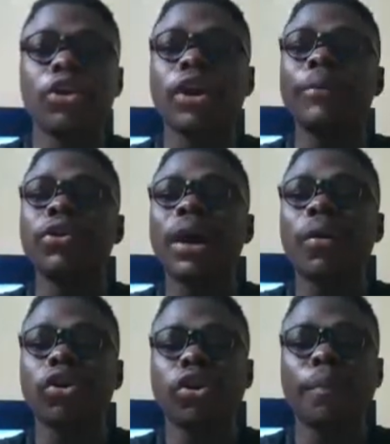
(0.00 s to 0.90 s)
you can be doing that
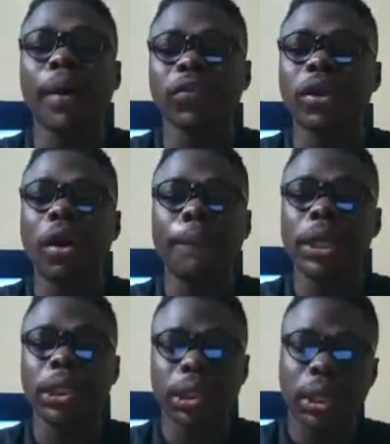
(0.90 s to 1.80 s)
one on your personal
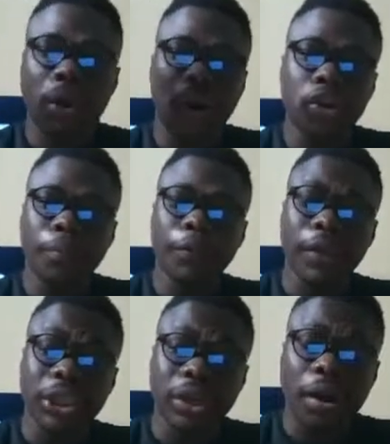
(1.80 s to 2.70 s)
page. On your
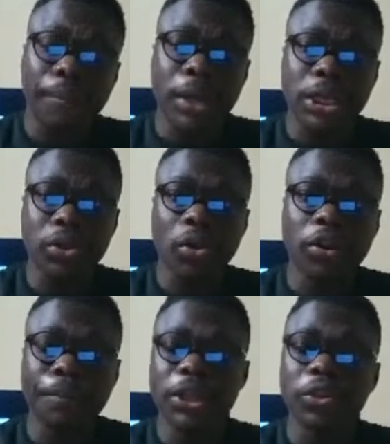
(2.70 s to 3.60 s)
professional page, on
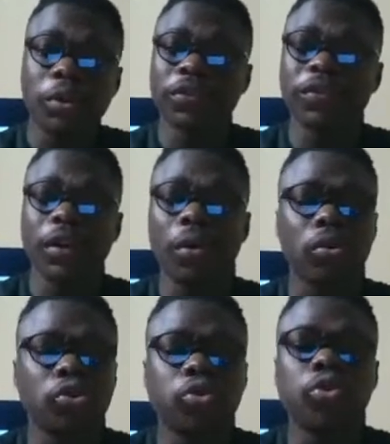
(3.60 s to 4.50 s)
your page you want to
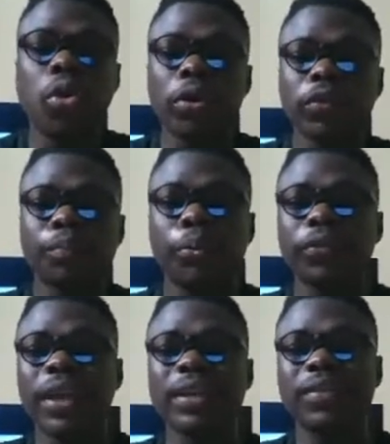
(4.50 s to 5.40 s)
sell, do not
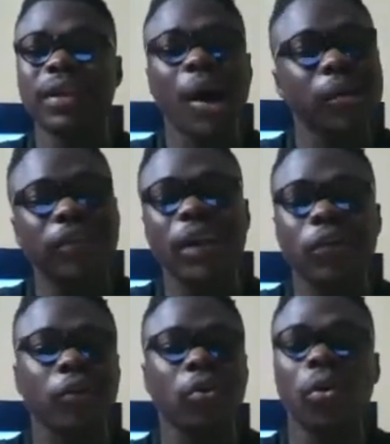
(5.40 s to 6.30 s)
post anything
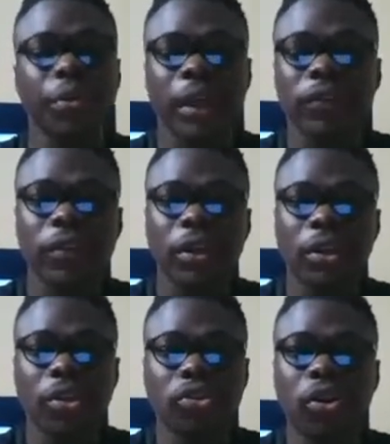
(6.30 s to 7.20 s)
outside of your content.
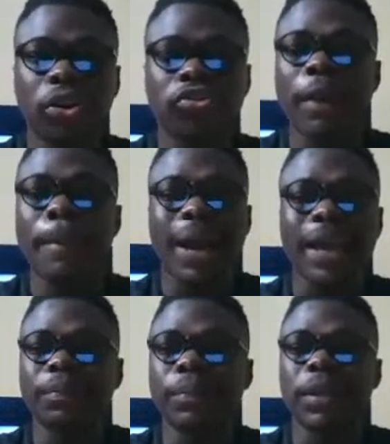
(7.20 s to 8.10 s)
It's not a
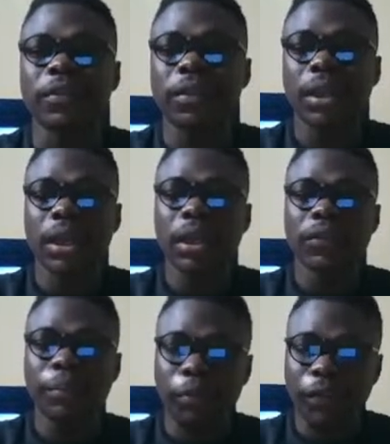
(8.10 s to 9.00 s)
marketplace.
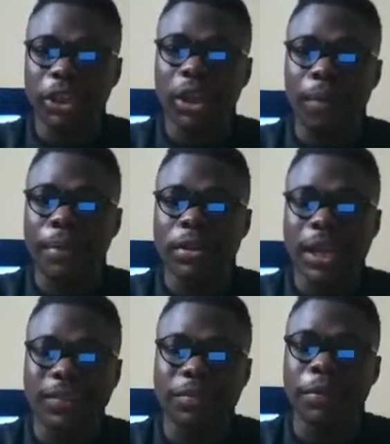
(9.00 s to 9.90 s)
It's a professional page.
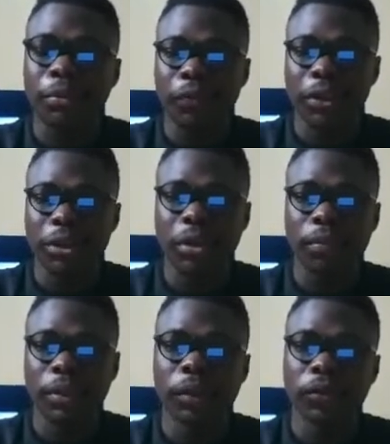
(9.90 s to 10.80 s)
Let it be
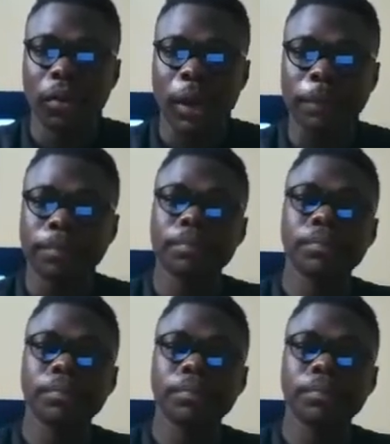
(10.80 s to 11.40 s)
professional, please, right?